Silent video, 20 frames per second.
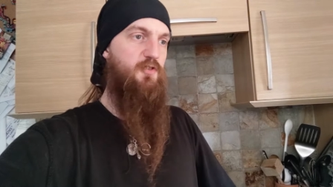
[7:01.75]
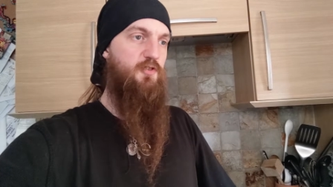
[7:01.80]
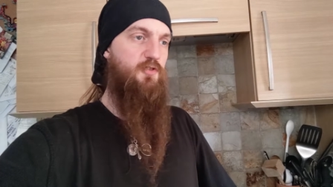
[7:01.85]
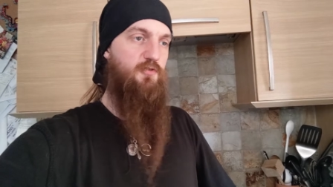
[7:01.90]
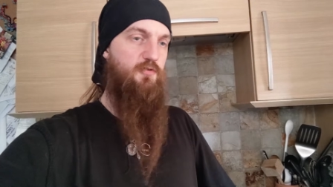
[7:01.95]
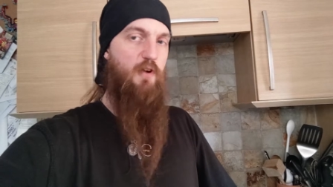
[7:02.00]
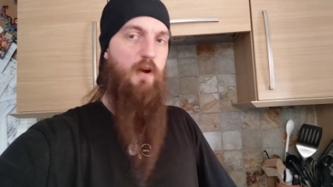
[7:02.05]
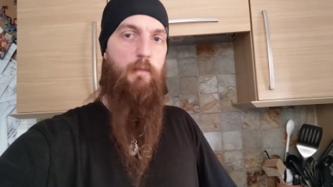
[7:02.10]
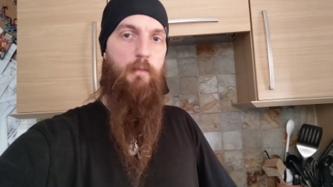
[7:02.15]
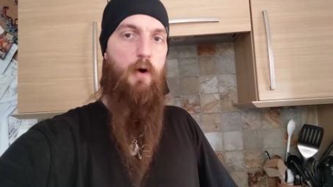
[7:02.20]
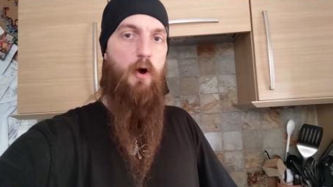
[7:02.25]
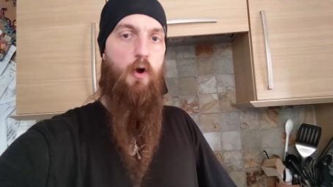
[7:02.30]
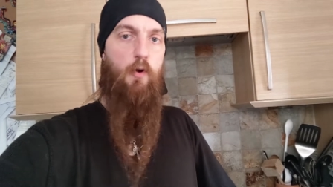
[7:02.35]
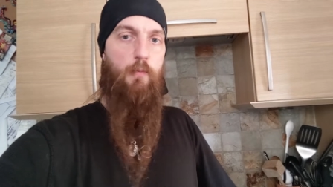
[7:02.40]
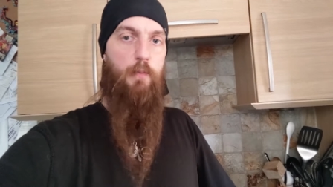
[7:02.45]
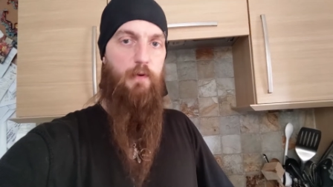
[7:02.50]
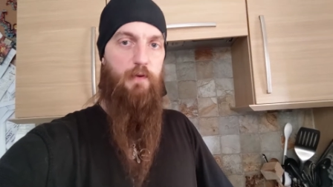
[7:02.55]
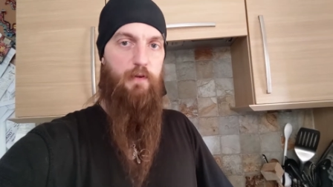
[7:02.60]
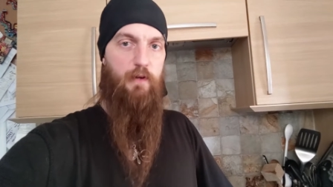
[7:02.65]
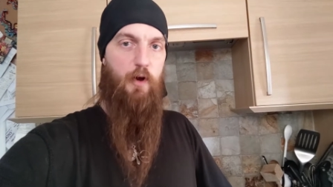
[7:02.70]
strum
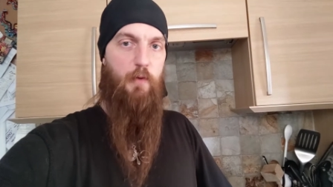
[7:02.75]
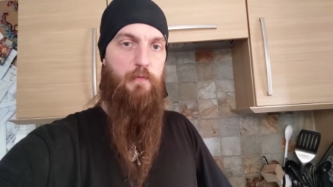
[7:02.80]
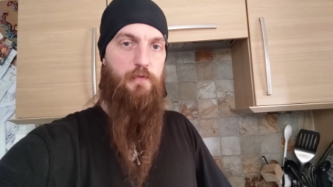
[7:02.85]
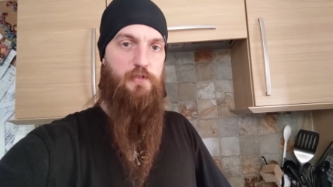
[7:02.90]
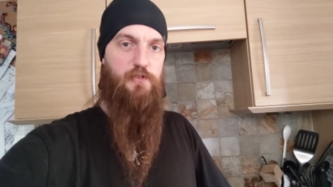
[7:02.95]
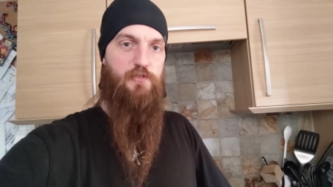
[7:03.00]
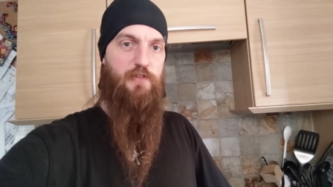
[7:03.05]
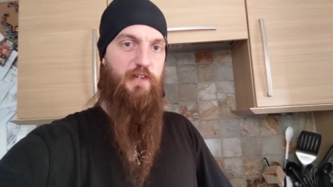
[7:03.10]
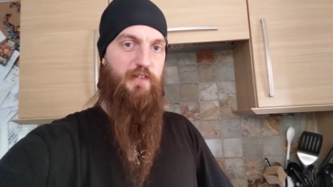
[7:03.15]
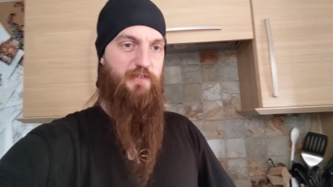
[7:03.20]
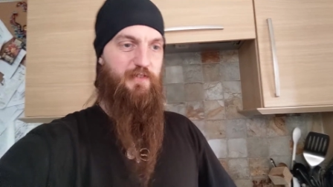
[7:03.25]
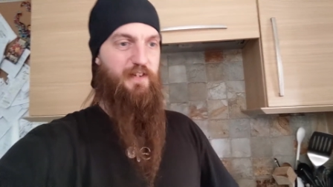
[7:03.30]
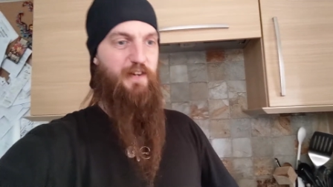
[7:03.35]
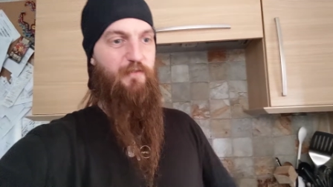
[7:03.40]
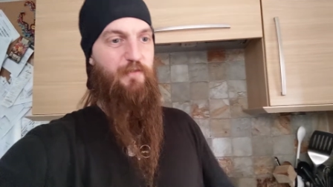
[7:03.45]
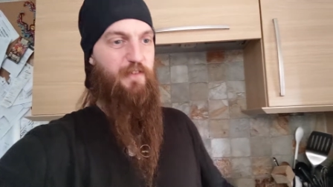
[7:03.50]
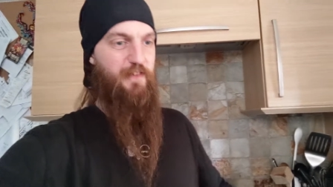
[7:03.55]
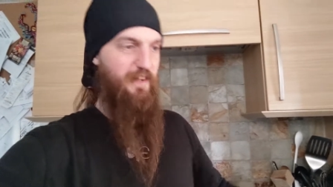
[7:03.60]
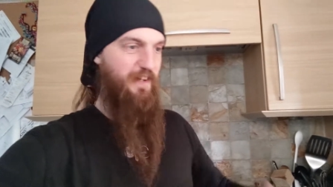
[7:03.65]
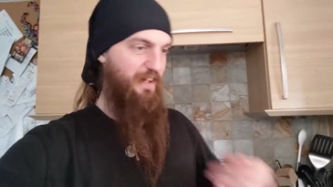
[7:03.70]
open, open strings on
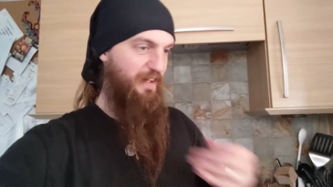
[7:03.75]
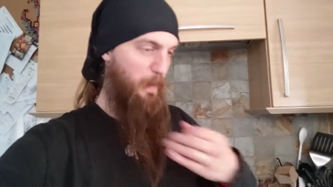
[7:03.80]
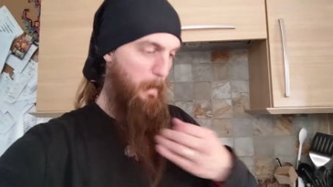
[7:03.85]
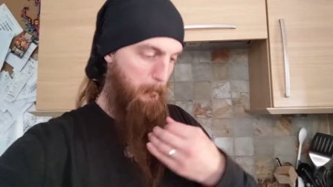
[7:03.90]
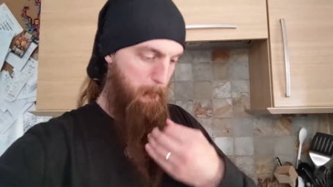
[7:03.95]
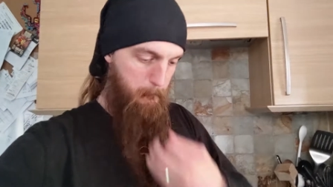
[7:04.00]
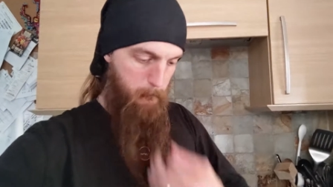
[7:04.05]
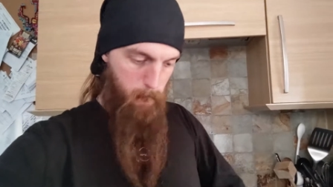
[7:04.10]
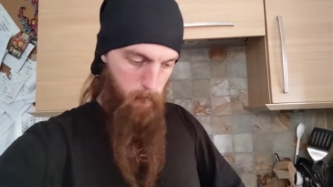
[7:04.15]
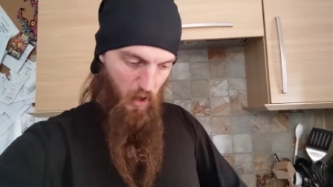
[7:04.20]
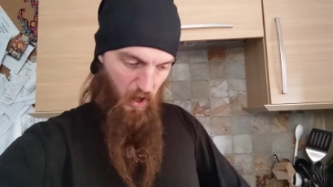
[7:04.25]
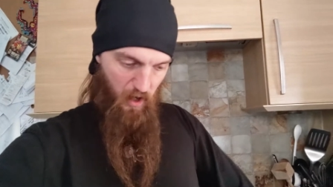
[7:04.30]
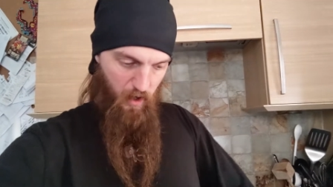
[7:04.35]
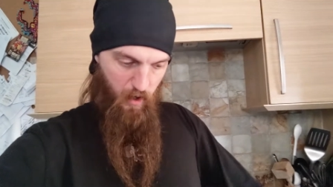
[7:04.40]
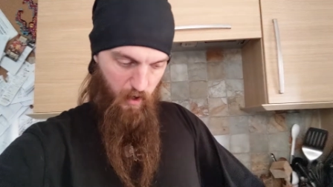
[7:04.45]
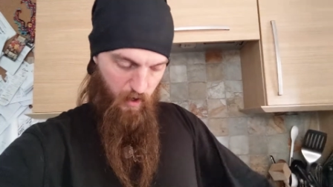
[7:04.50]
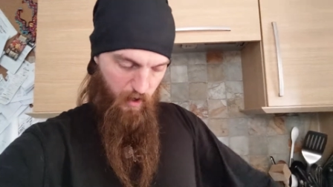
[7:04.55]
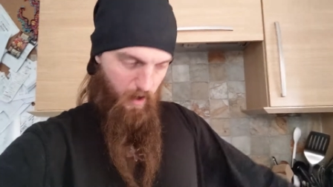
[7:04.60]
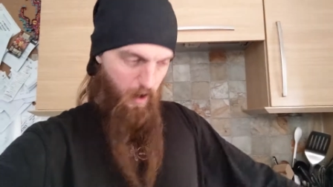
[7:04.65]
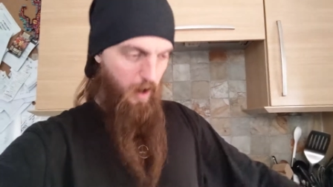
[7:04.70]
everything.
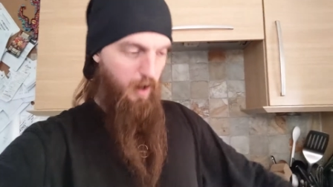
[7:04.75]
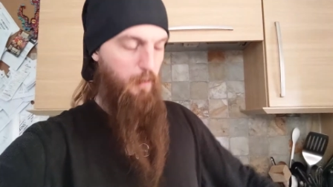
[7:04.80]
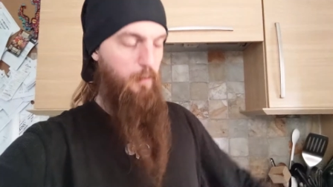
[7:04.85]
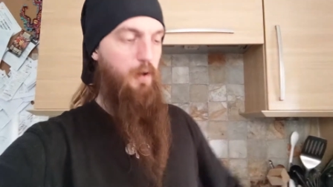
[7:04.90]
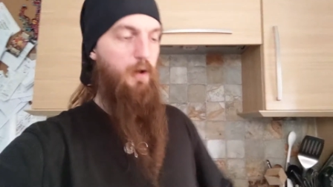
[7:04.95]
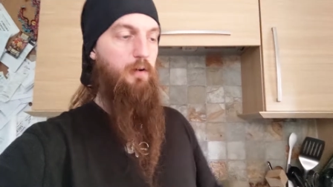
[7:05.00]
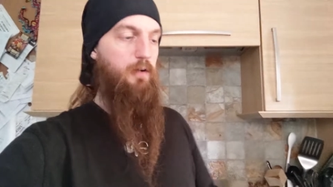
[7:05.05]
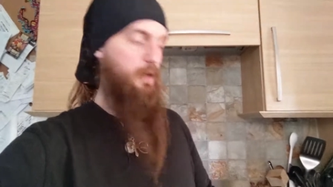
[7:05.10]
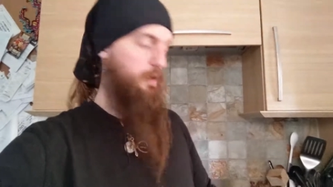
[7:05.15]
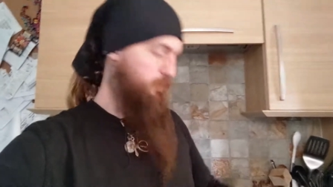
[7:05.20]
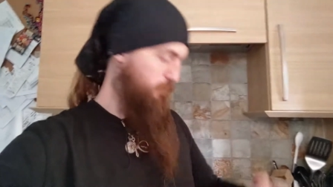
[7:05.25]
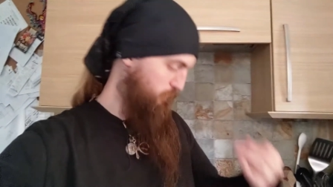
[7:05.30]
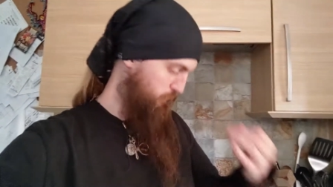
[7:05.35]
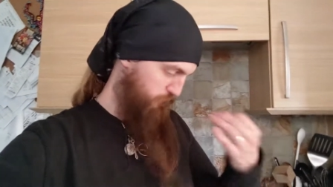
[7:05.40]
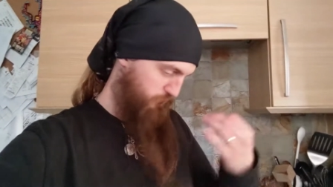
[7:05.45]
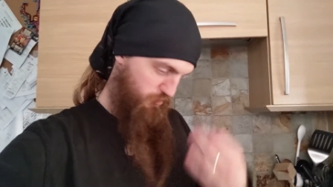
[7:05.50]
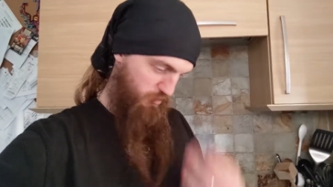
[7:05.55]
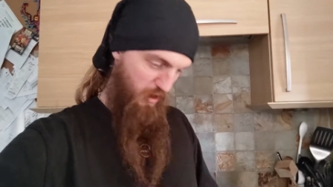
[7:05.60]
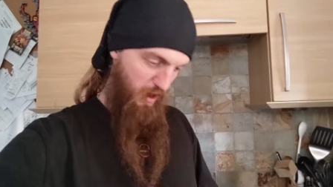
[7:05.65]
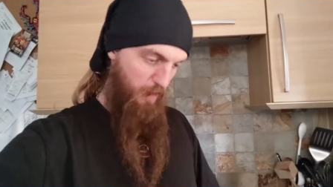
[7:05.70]
And I'm like, okay,
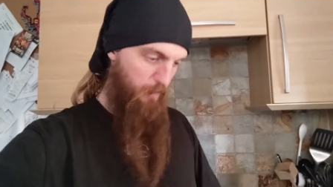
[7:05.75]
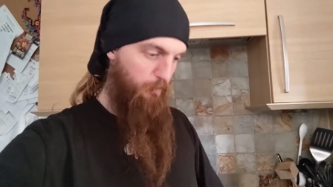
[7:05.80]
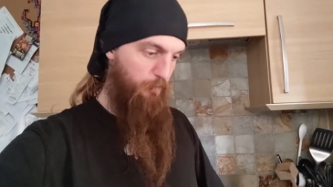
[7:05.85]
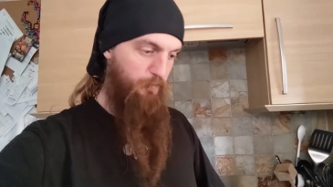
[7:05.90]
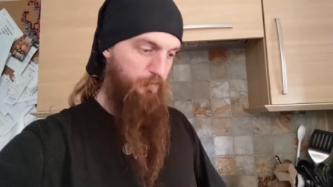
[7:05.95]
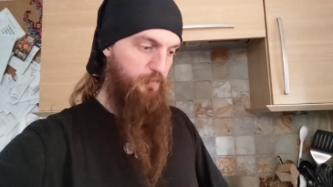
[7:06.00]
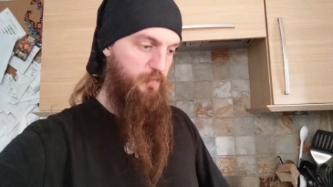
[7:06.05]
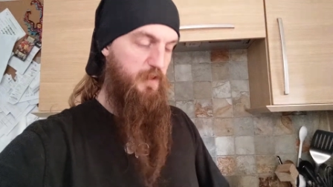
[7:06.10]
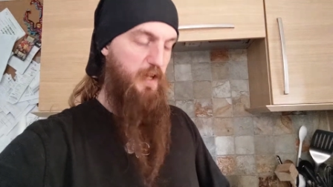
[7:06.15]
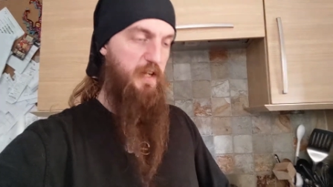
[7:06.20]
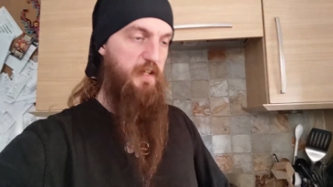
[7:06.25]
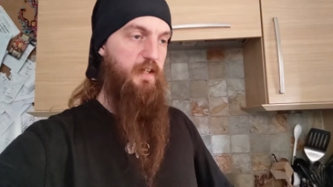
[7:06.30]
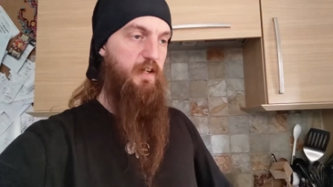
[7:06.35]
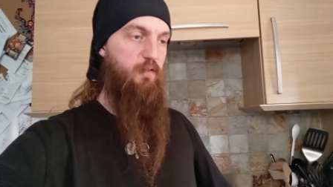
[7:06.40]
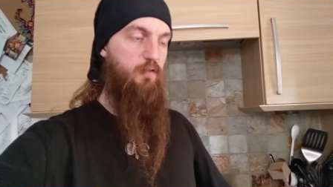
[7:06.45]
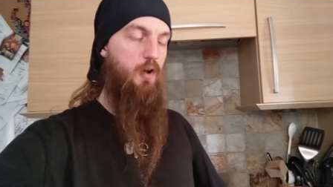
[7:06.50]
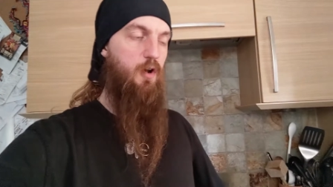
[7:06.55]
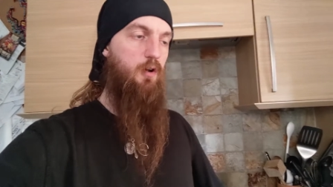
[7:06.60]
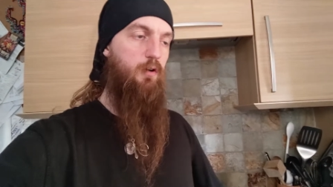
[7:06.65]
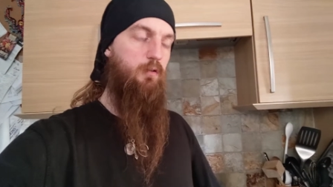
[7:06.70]
cool, strum. Yeah, you did
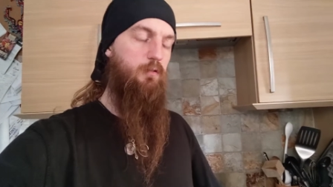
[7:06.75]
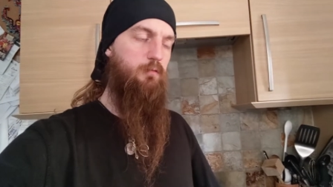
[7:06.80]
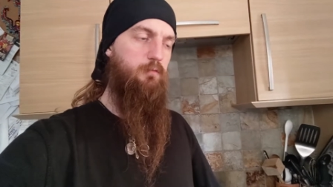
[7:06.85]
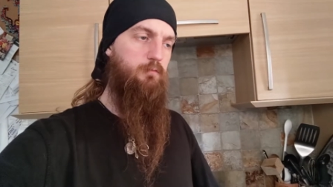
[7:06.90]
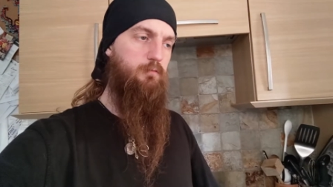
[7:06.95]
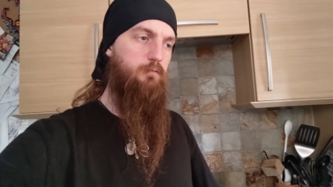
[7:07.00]
it wrong.